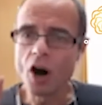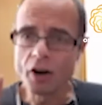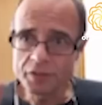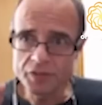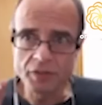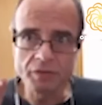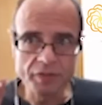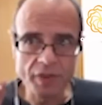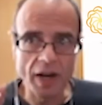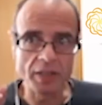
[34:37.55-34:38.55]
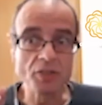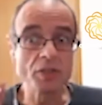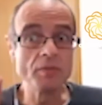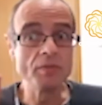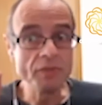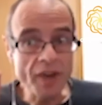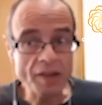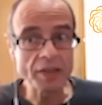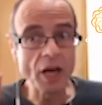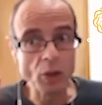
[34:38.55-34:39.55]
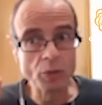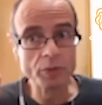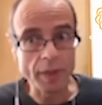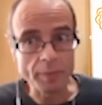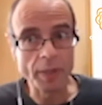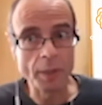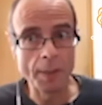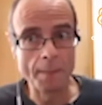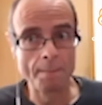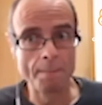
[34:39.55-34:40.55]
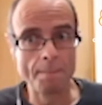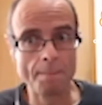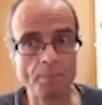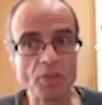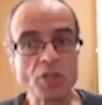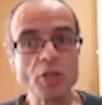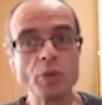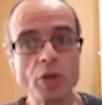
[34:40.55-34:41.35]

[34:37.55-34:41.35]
often find some very old people. So yeah. you would